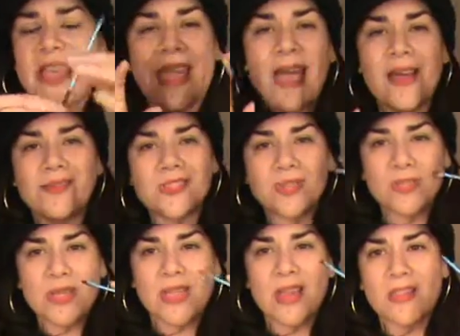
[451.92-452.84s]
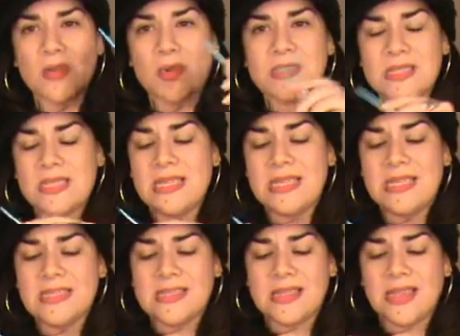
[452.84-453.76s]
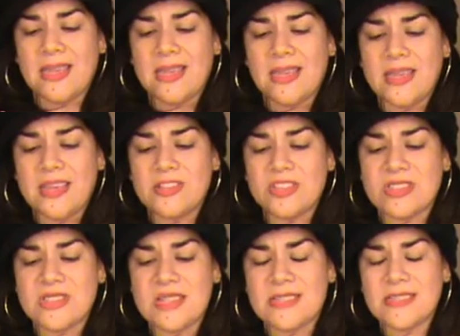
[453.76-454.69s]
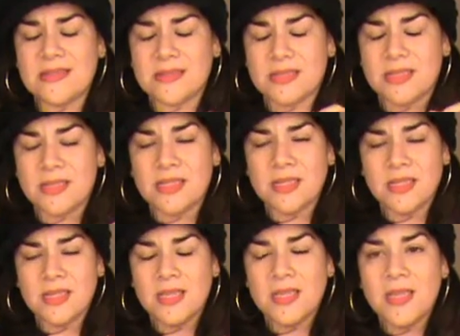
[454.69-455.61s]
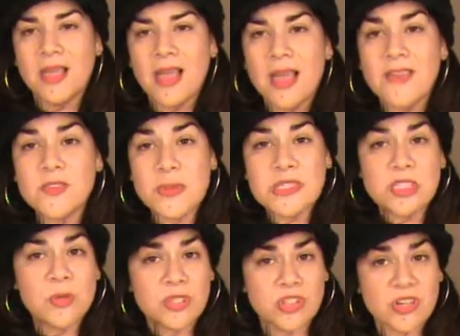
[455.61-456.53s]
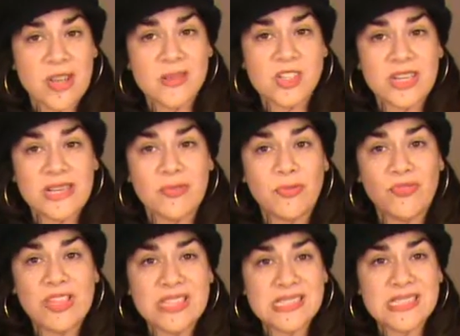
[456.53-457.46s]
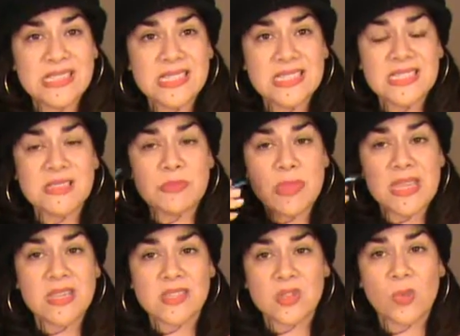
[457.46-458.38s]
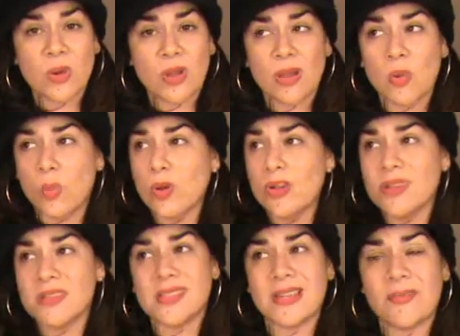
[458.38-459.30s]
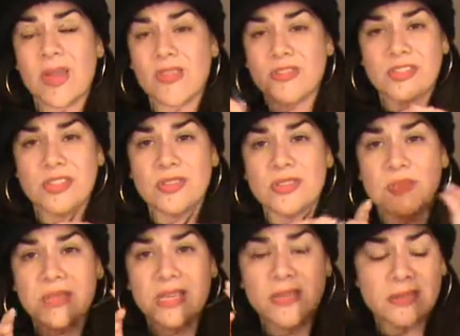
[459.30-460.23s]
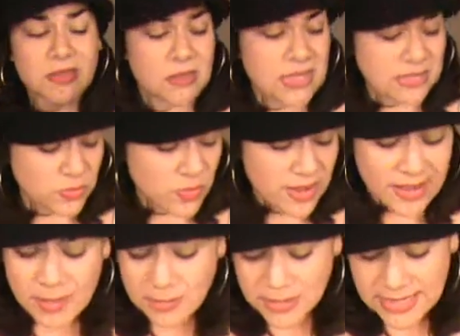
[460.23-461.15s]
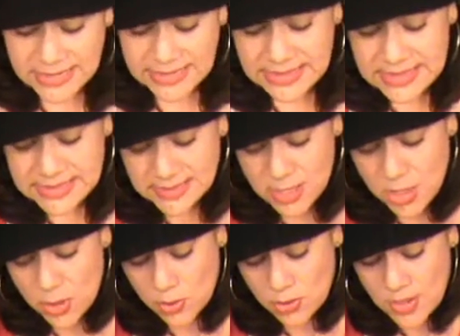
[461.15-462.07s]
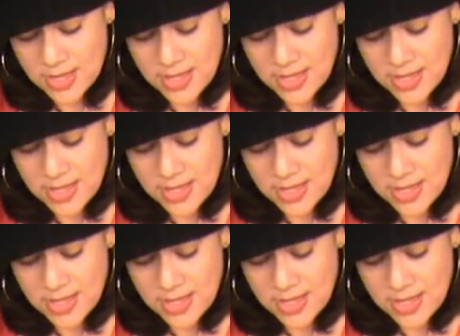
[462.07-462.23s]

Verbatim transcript: I have so many other ones of these, like it just doesn't, I've spent too much time trying to fix this to make it to where it works, and I'd rather just do something else, so that's why I'm letting this go.